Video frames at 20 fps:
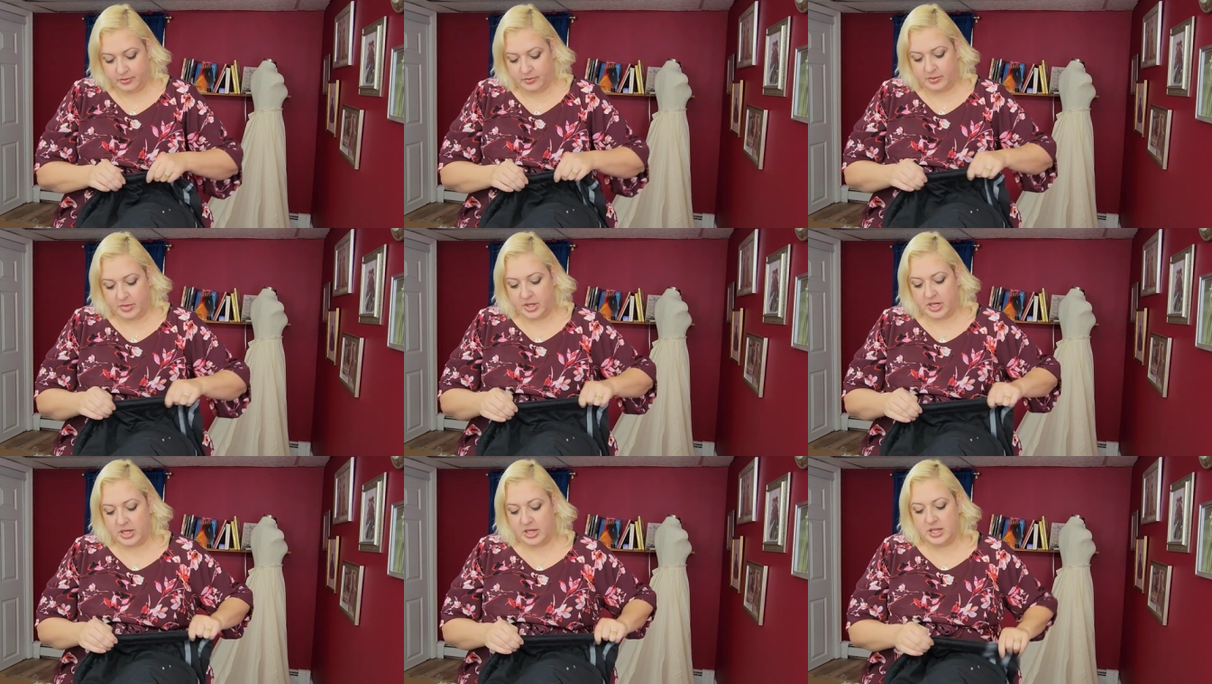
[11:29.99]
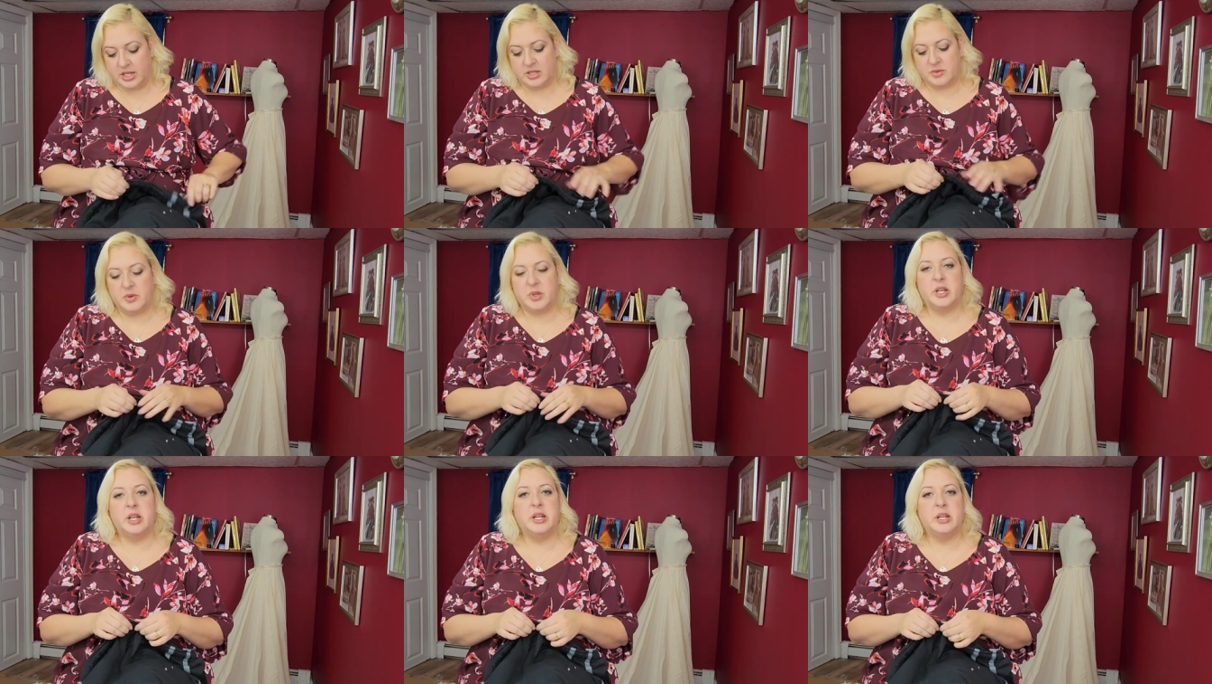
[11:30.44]
But it is
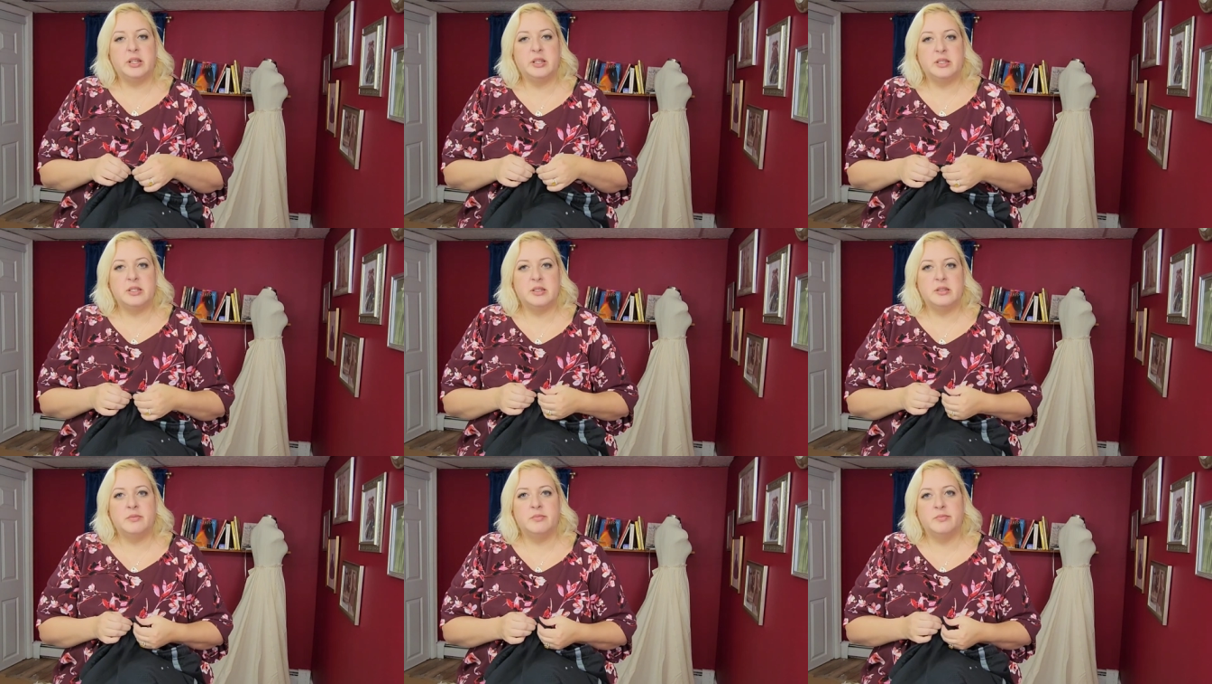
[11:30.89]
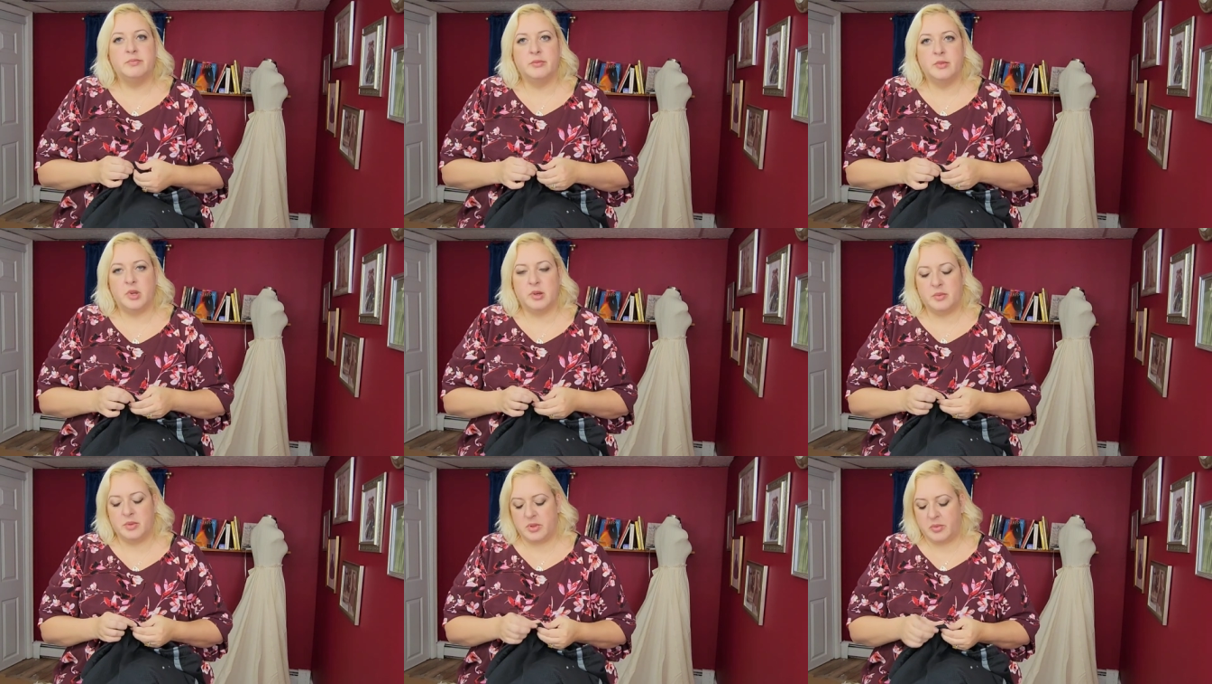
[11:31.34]
what it is.
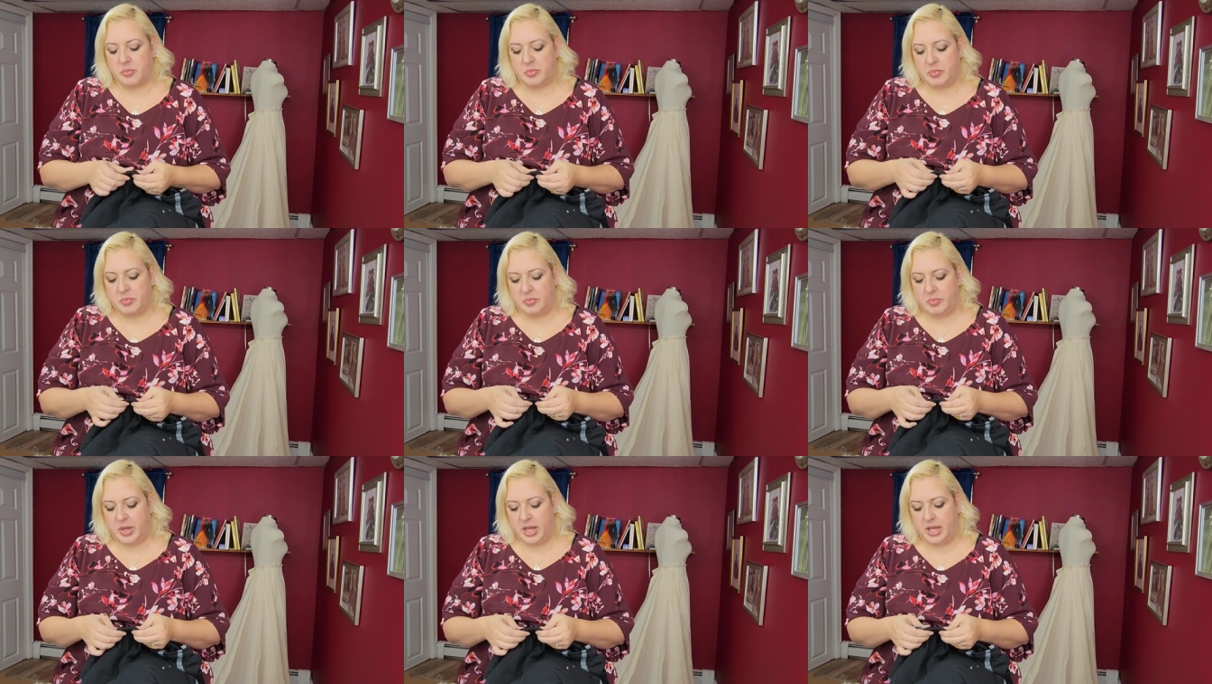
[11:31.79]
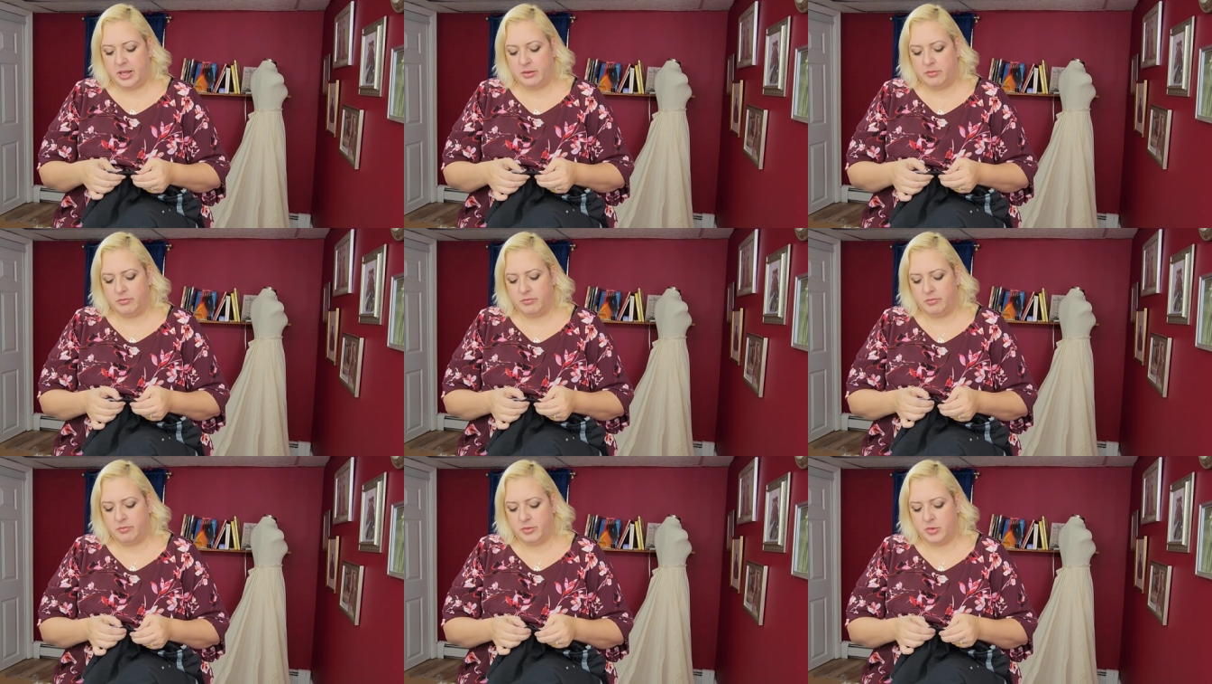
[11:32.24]
I mean, the
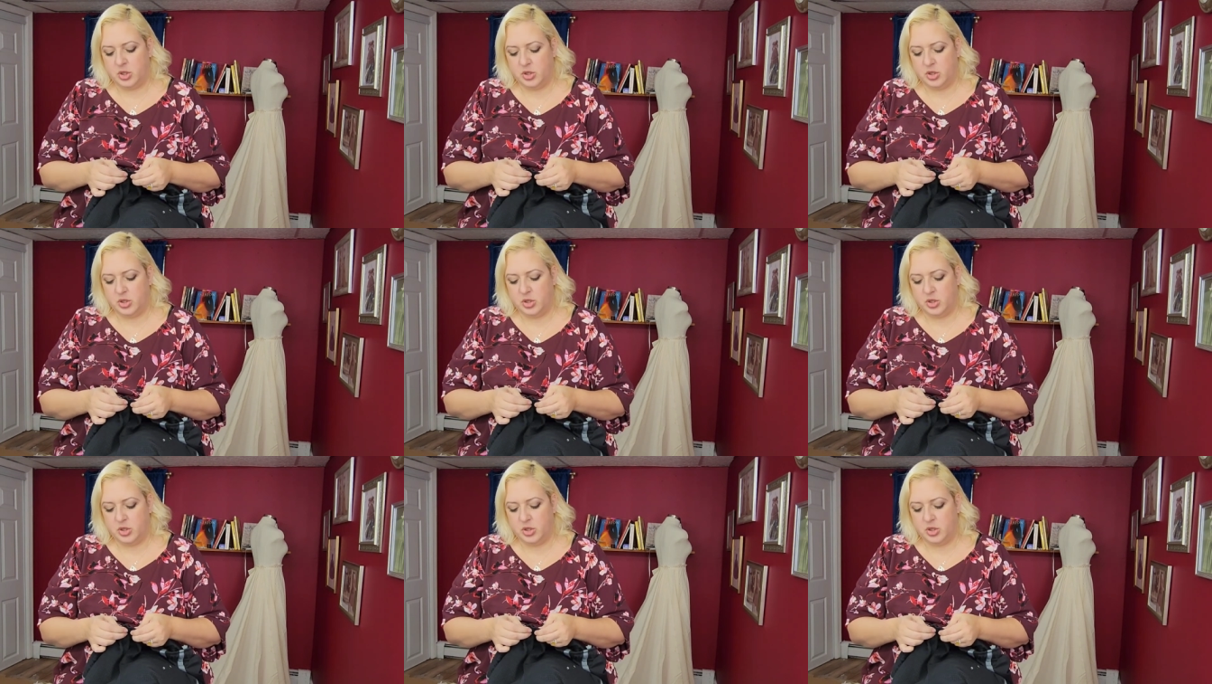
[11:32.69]
pin.